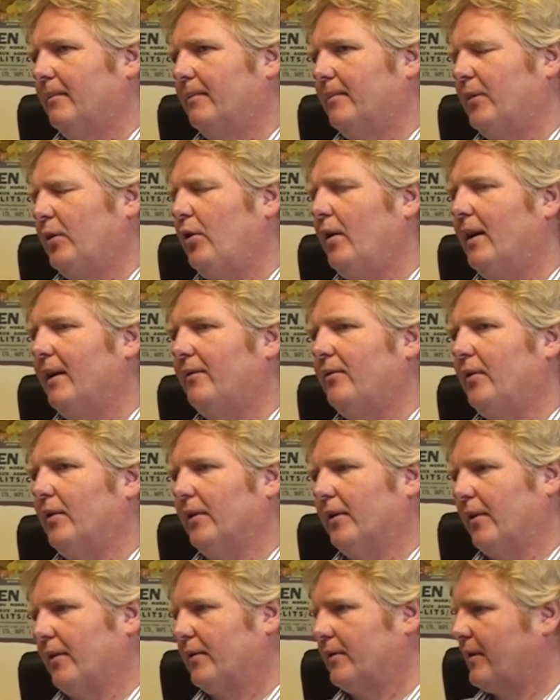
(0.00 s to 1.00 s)
But UFU
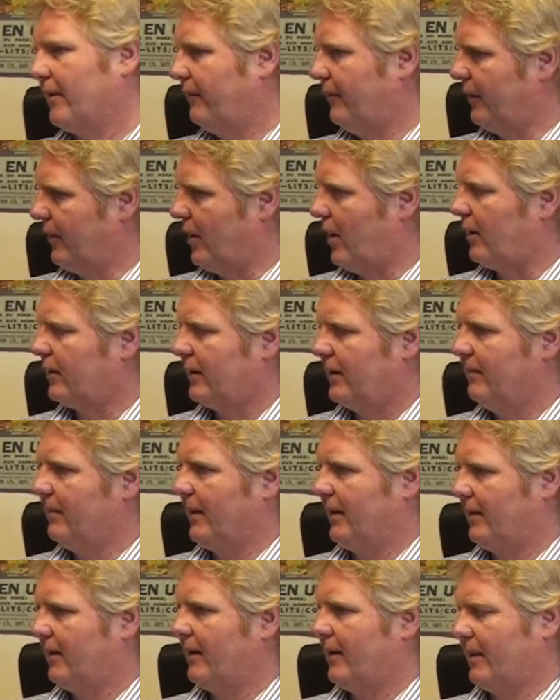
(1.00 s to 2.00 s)
and others have locked them
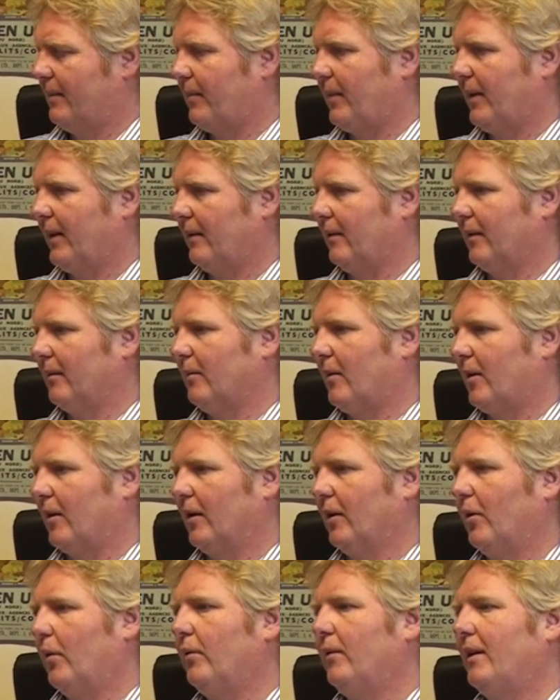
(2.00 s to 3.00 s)
into this particular
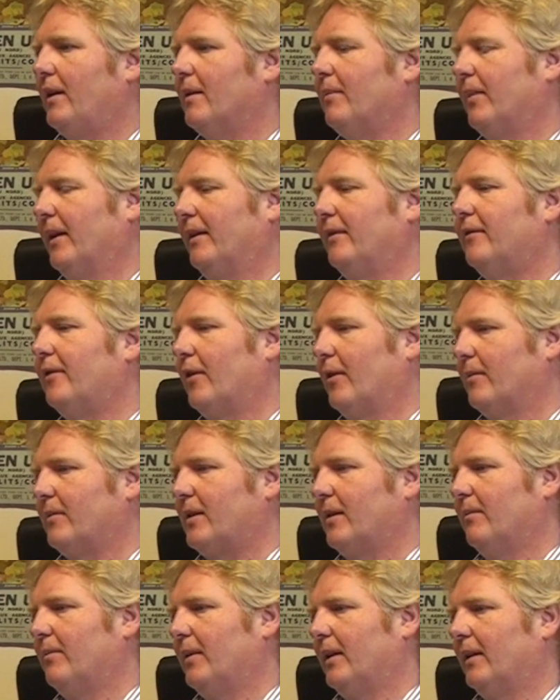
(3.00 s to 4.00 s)
model. Only the big
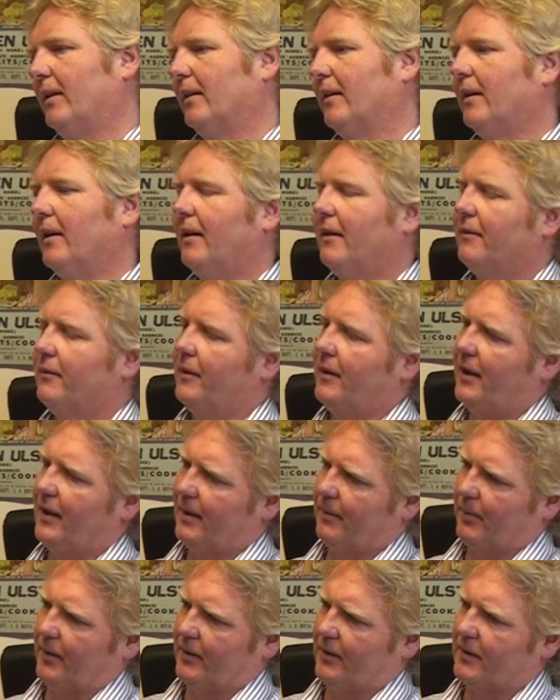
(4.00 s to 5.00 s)
farms get bigger.
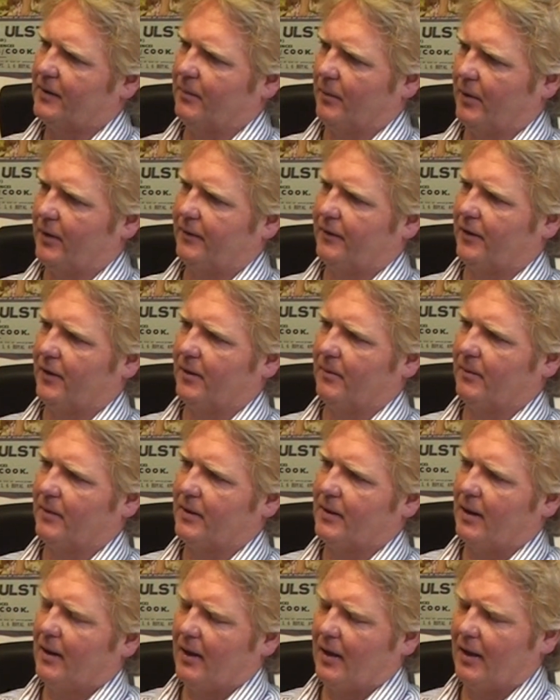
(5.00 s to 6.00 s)
Forget about the small
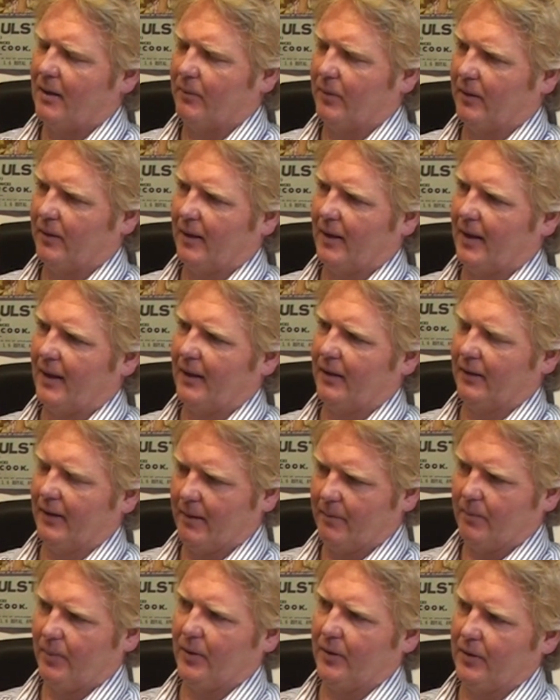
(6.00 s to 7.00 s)
farmers and rely on
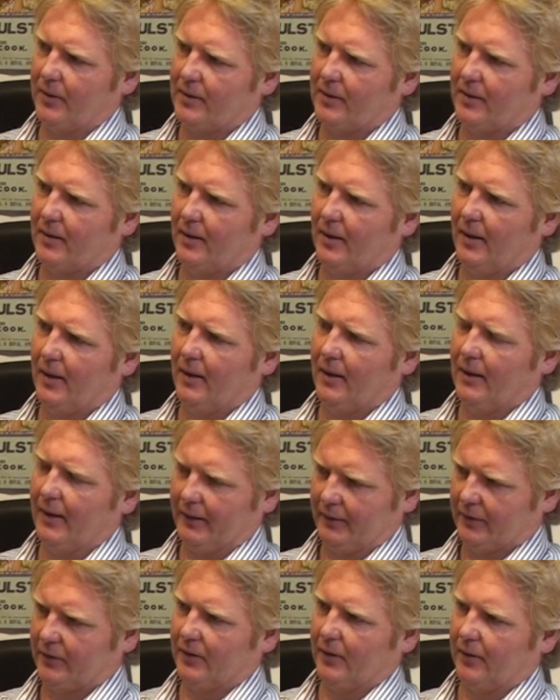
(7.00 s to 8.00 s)
inputs
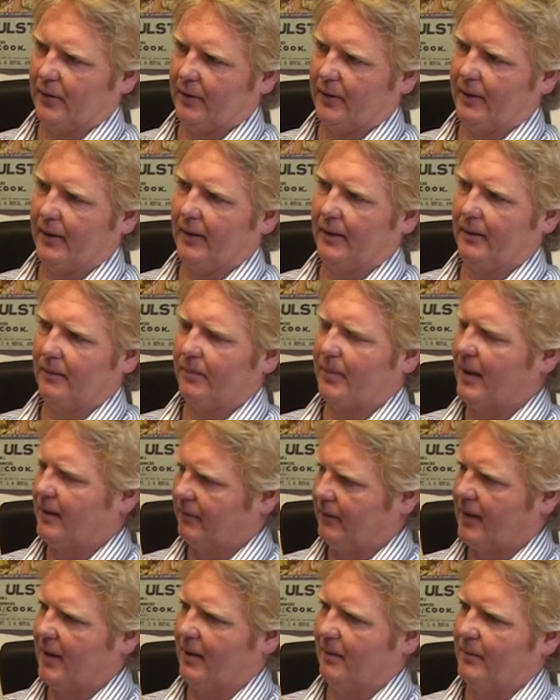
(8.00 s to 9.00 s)
like soy and
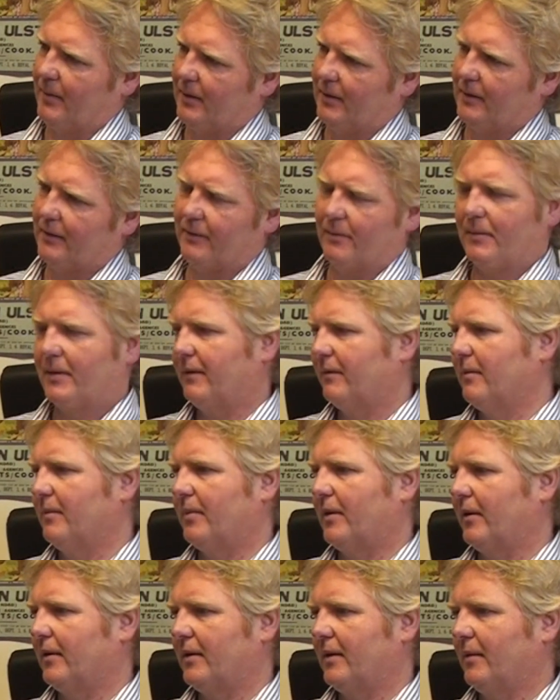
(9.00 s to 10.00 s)
petrochemicals from
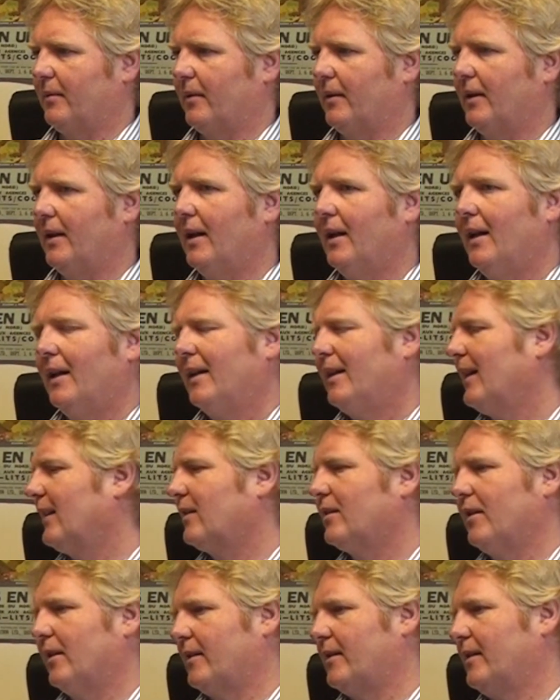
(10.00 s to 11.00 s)
different parts of the world.
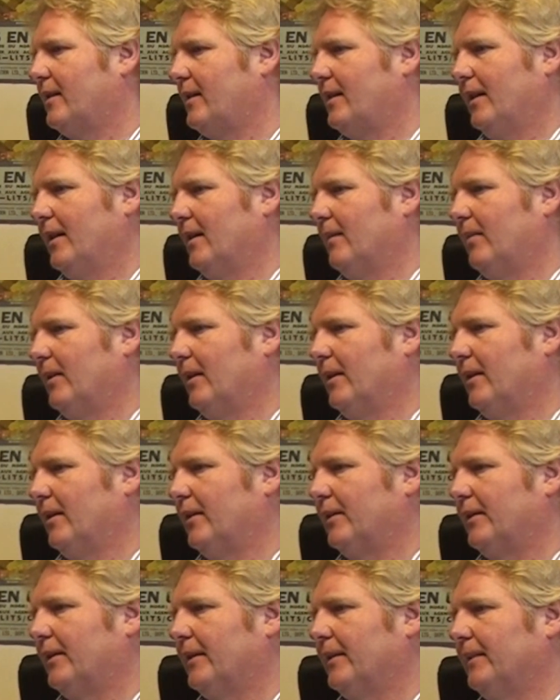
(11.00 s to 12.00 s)
That's not sustainable in the
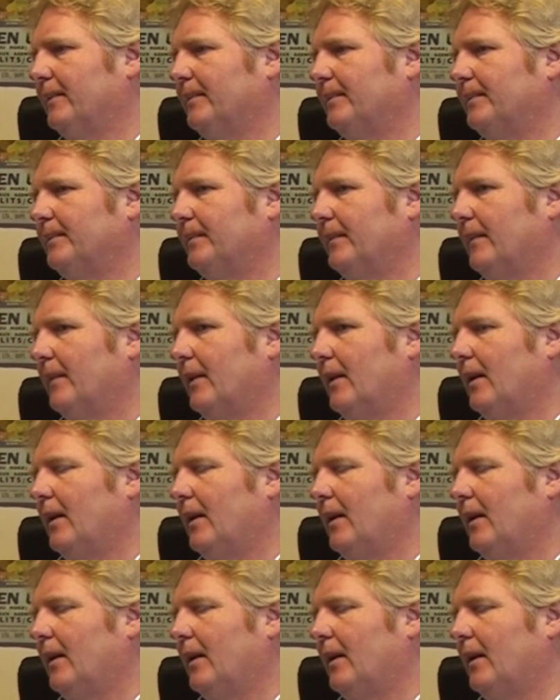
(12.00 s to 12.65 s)
long term.